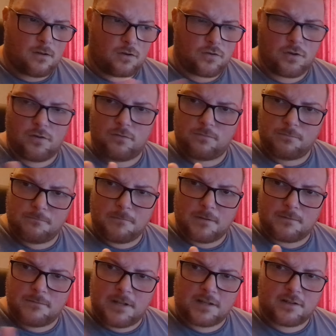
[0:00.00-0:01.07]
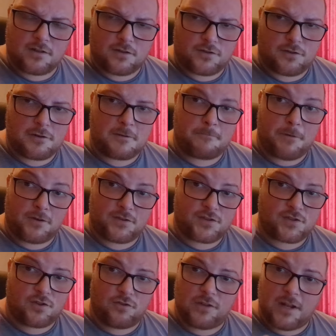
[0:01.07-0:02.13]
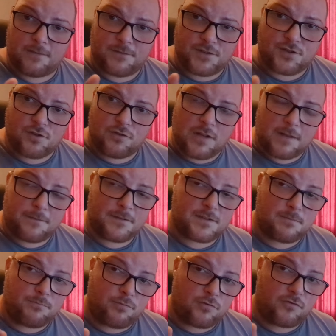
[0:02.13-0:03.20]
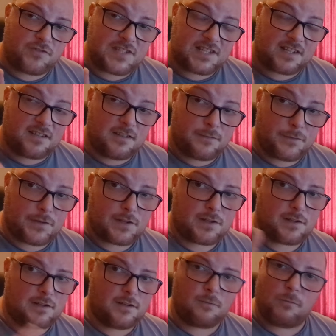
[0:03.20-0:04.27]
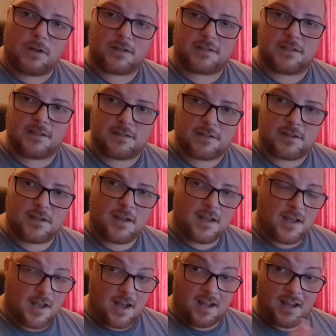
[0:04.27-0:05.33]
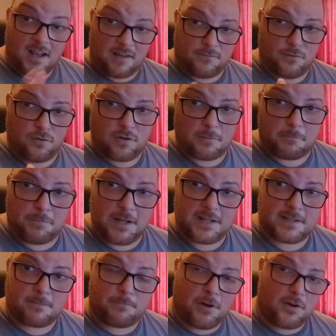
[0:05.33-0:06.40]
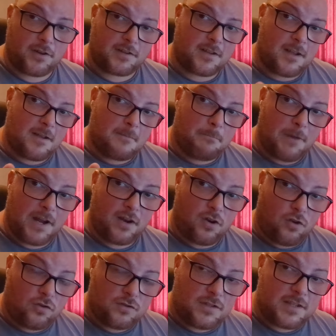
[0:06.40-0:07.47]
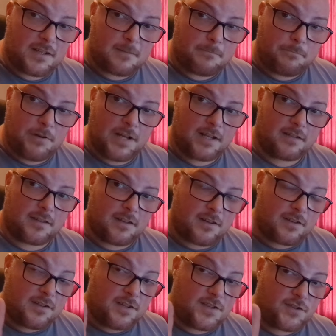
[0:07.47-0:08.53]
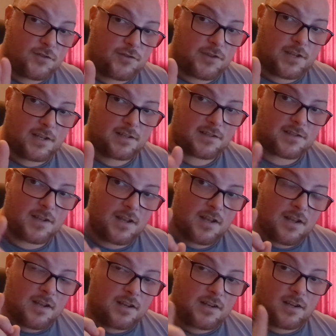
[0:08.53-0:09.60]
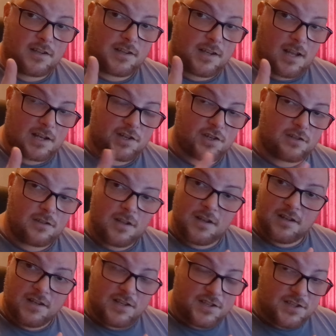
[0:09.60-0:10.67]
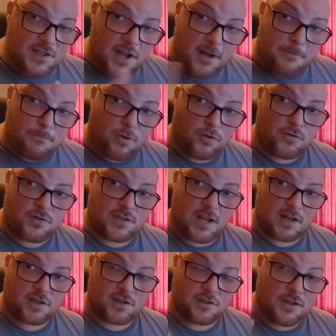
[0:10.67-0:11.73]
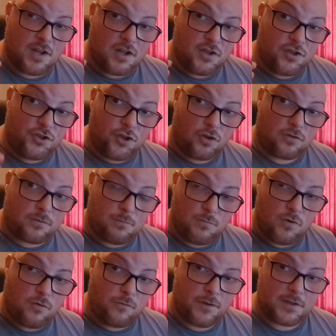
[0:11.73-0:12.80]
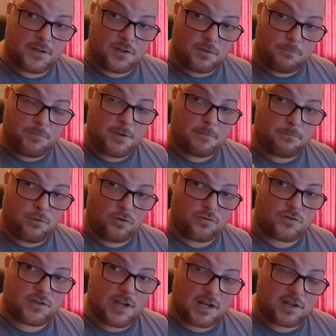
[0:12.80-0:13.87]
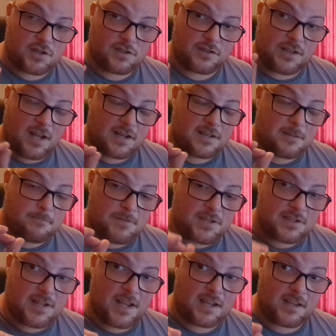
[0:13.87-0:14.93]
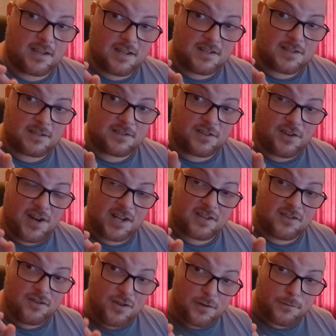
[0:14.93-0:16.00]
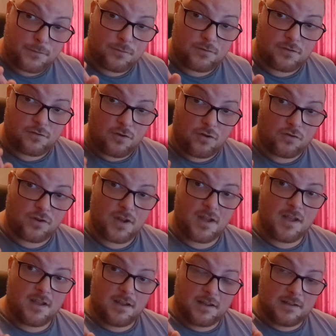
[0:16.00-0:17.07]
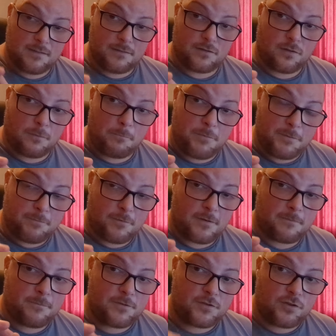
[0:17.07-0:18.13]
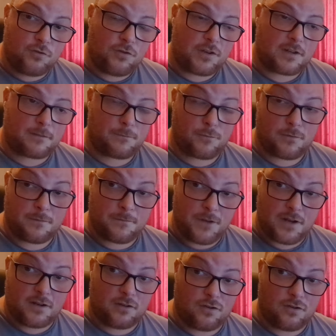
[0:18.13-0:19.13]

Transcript: Although, not gonna talk about the soul knife. The soul knife is improved significantly in 1D&D. I have no complaints about it. My only complaint are these two things. Cunning action is not a bonus action. Don't move it to be a bonus action. That is a mistake. It's a direct nerf to the rogue, and even though people have been doing it for a very